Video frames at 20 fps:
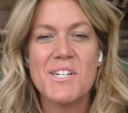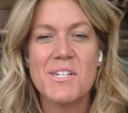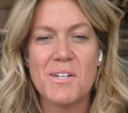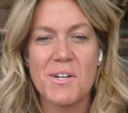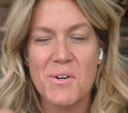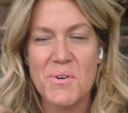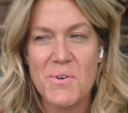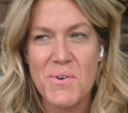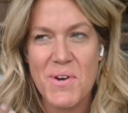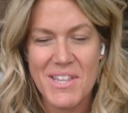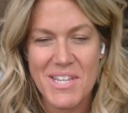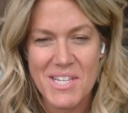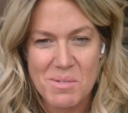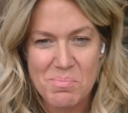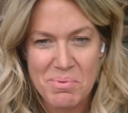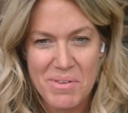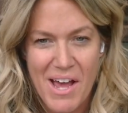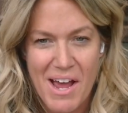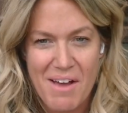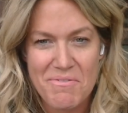to create these
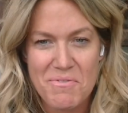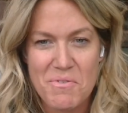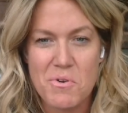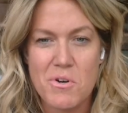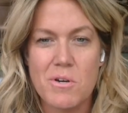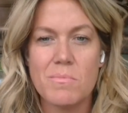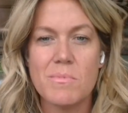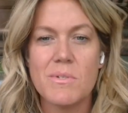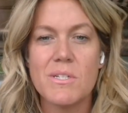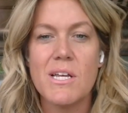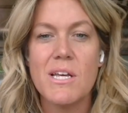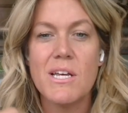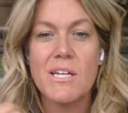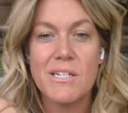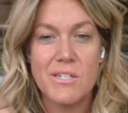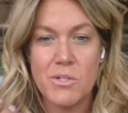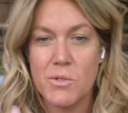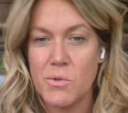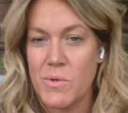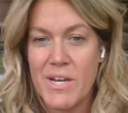platforms
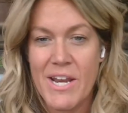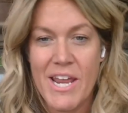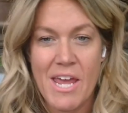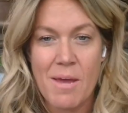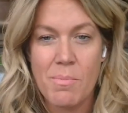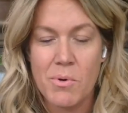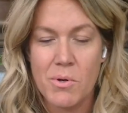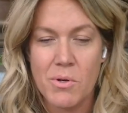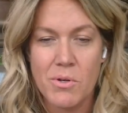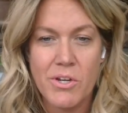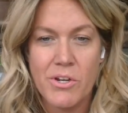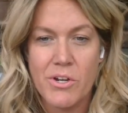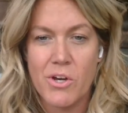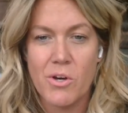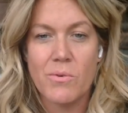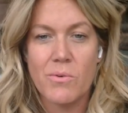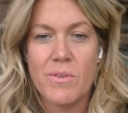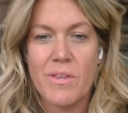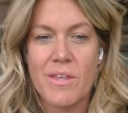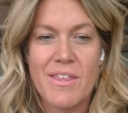to enable,
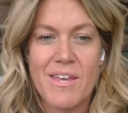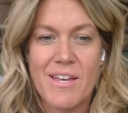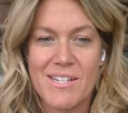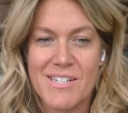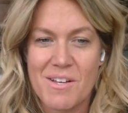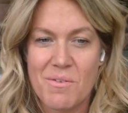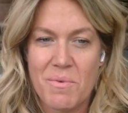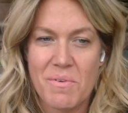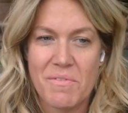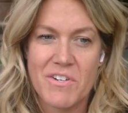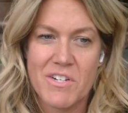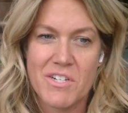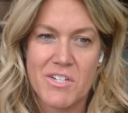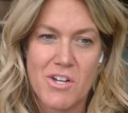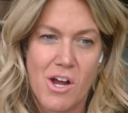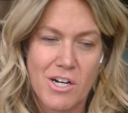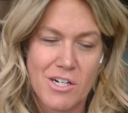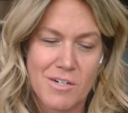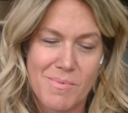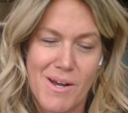the things that we've just
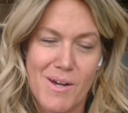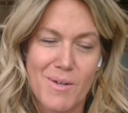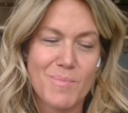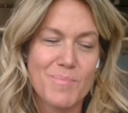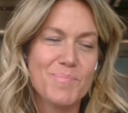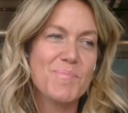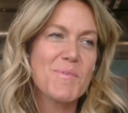talked about.